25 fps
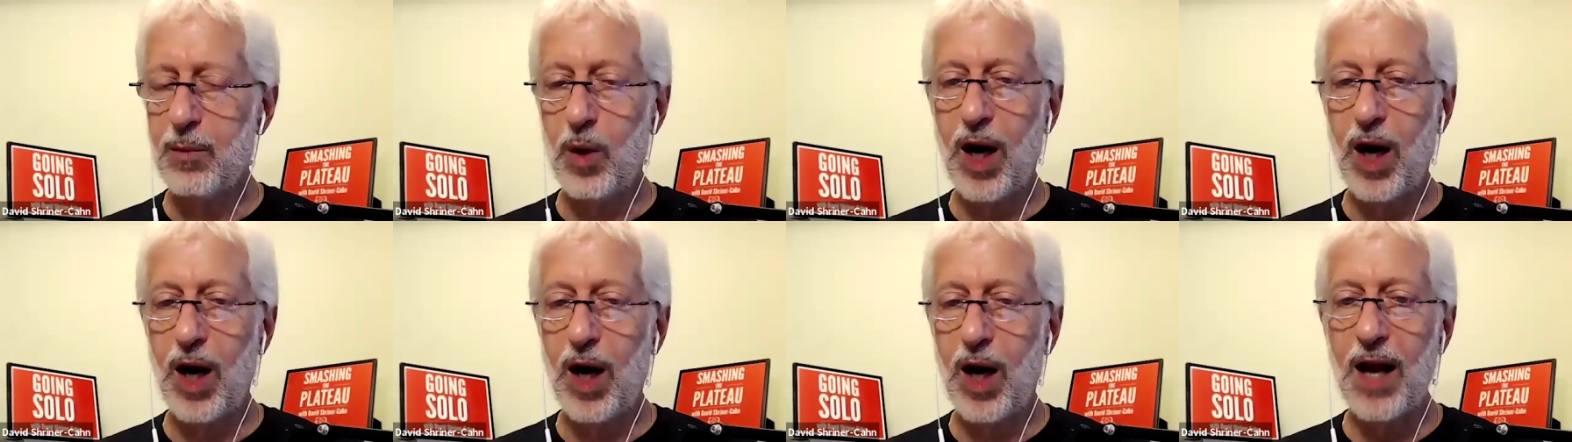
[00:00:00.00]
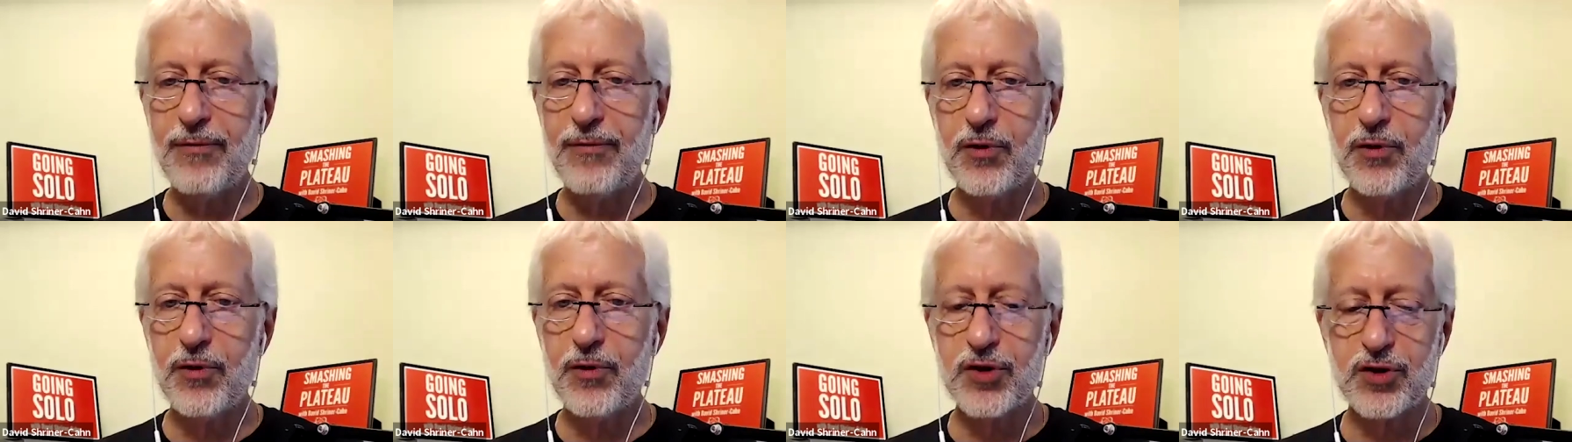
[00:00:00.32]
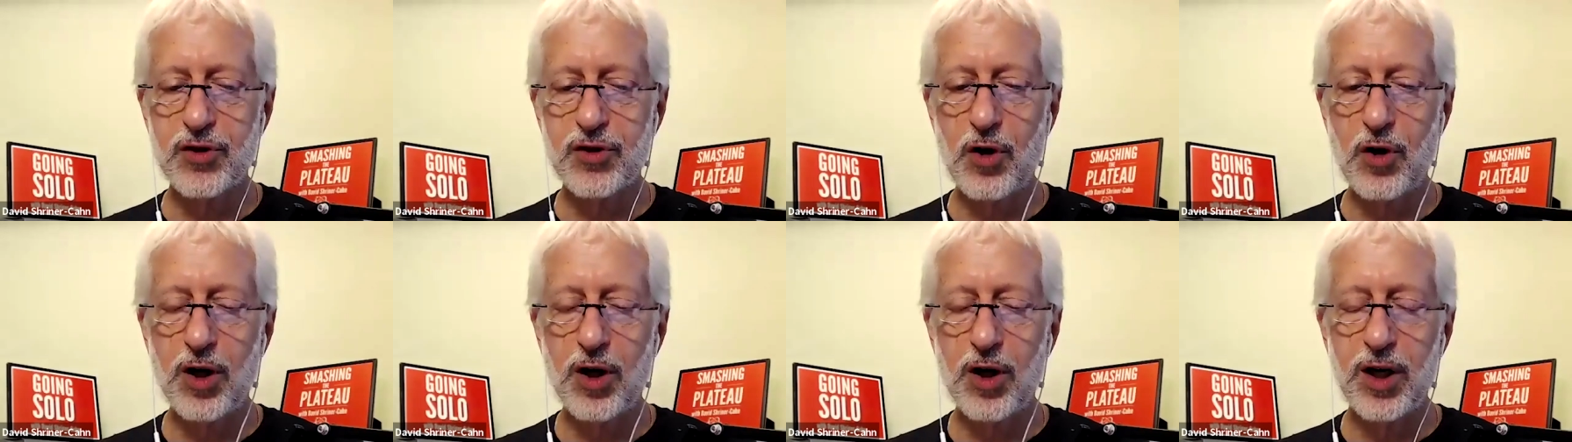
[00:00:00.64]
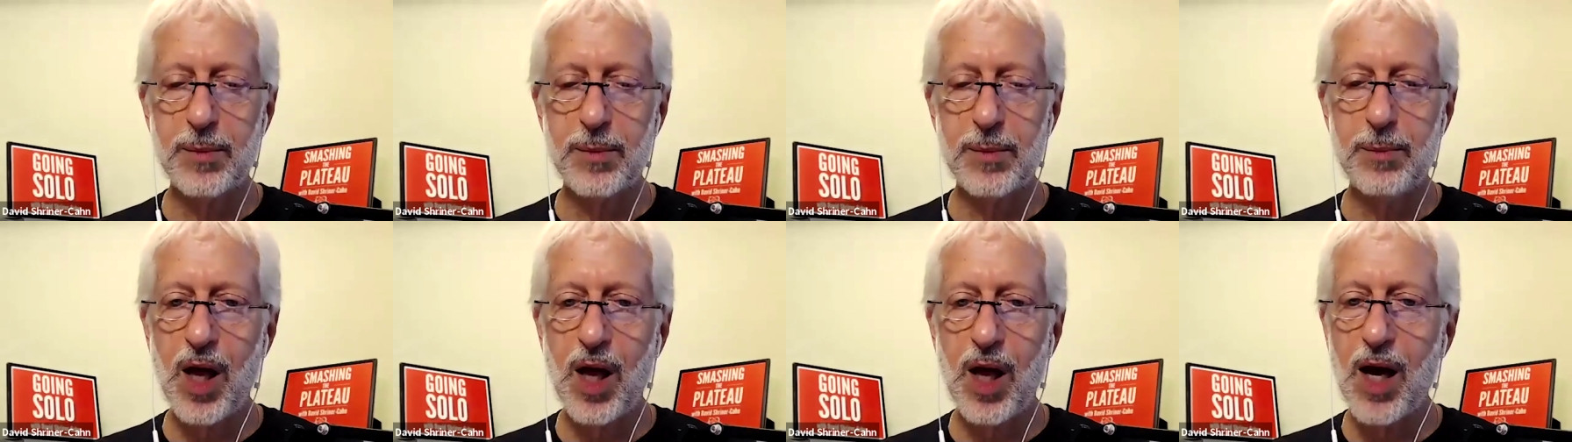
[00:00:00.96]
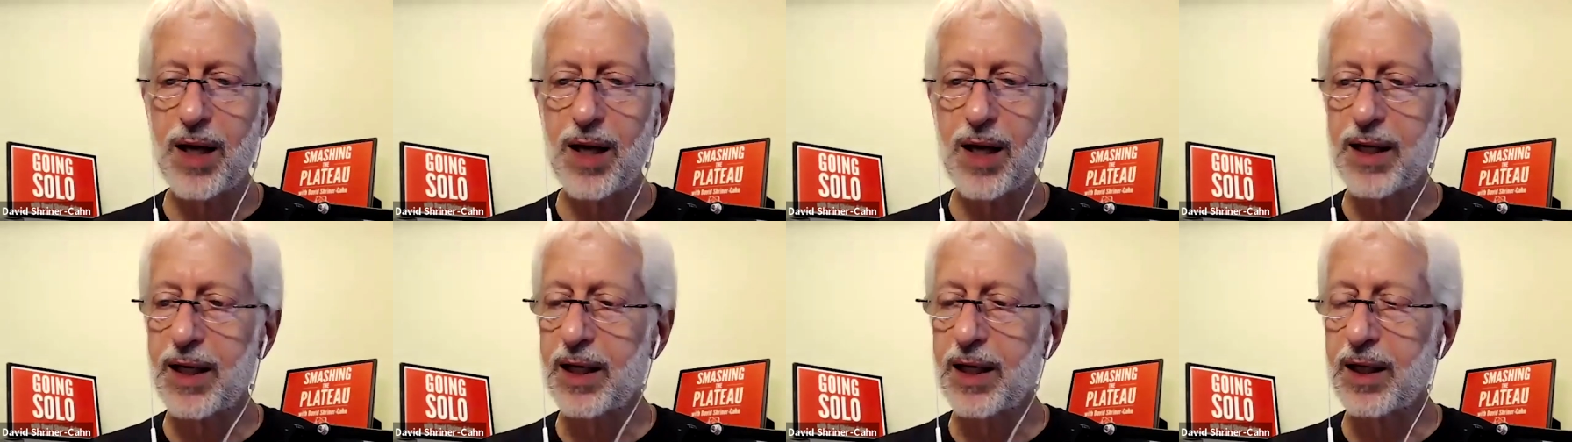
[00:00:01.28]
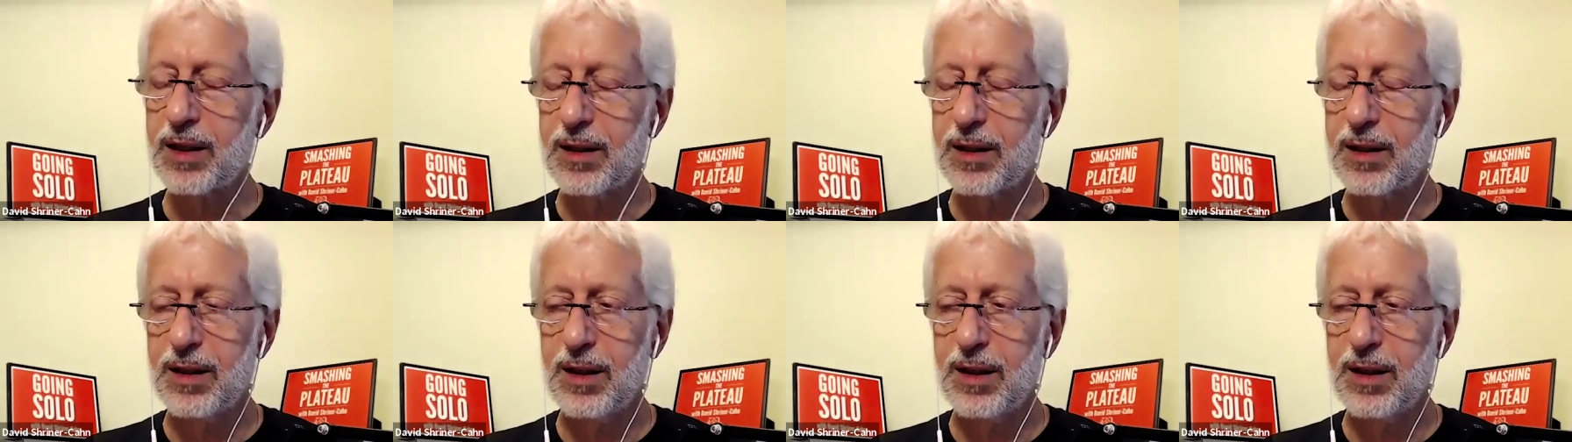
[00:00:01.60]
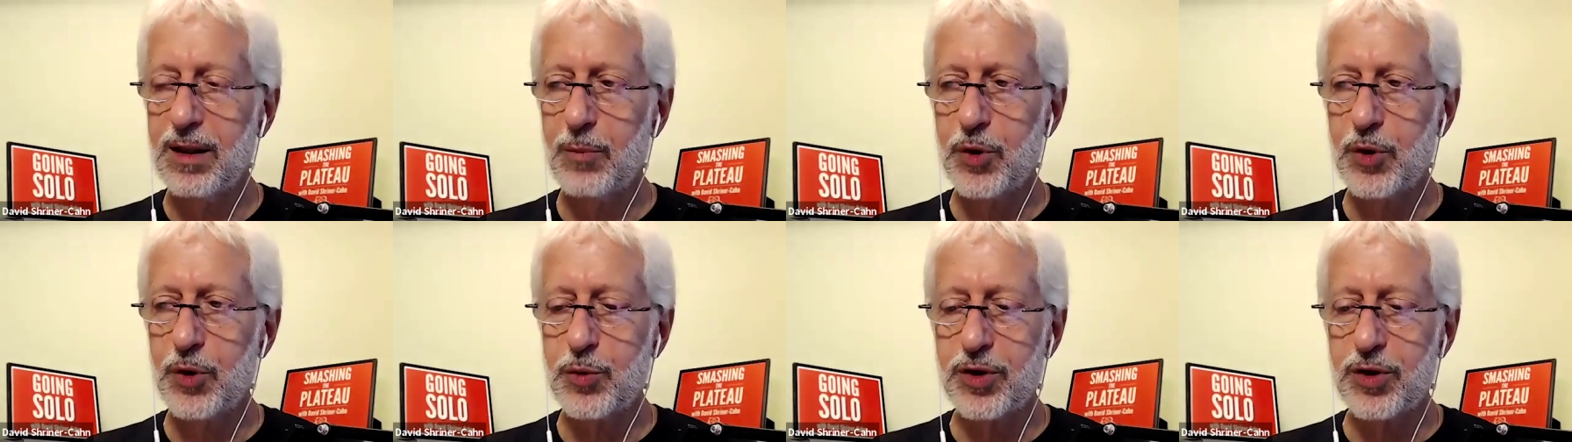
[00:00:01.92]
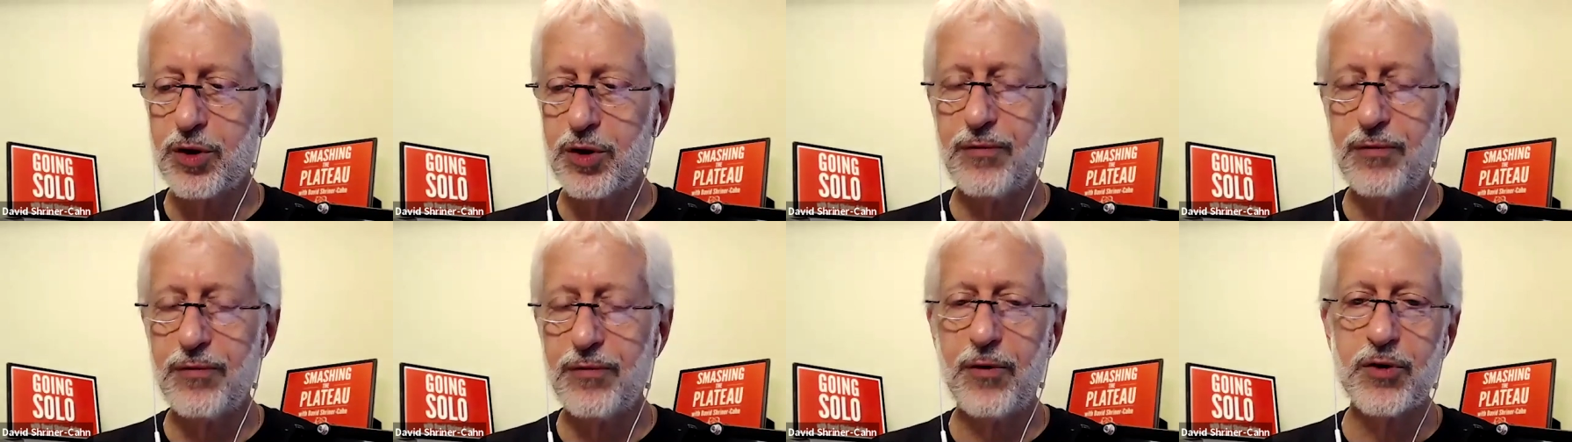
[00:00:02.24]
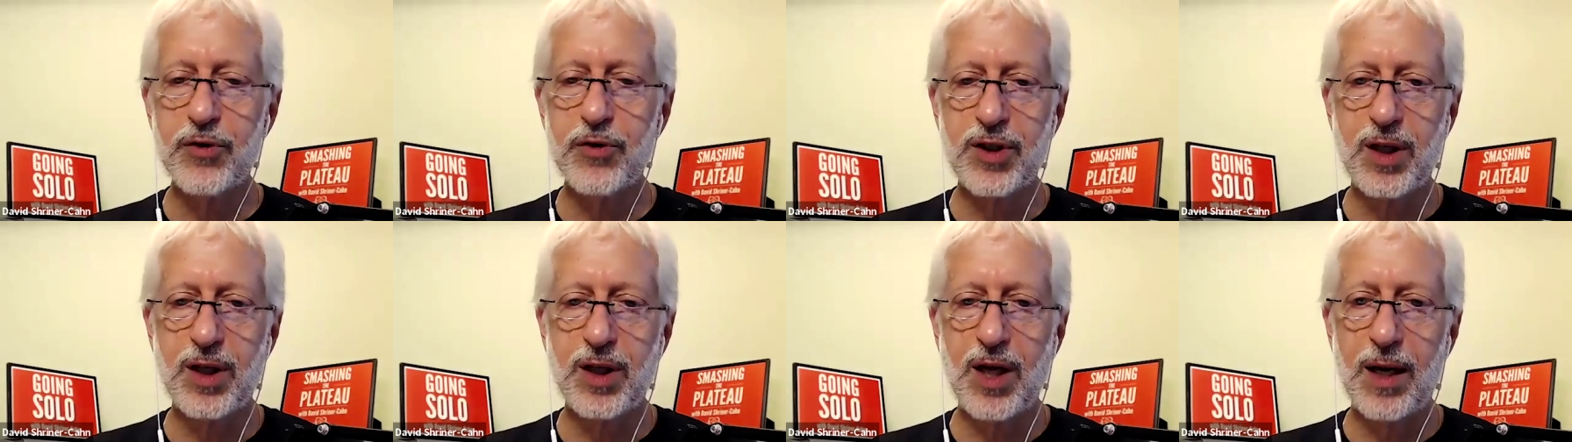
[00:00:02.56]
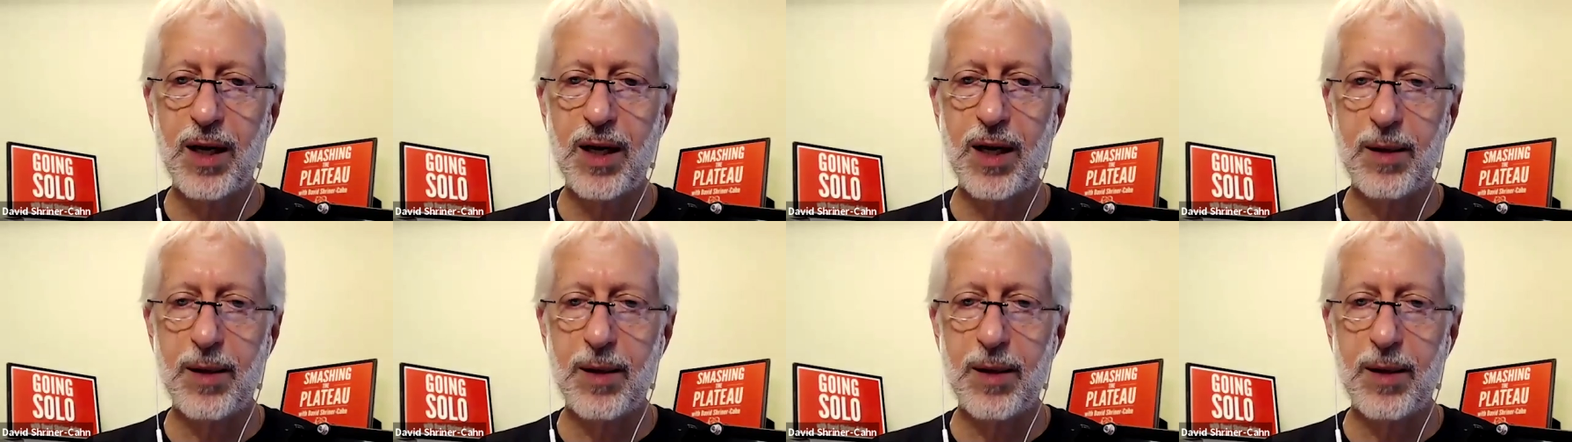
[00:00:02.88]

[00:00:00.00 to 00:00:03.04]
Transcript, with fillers: when I first started blogging, which was the first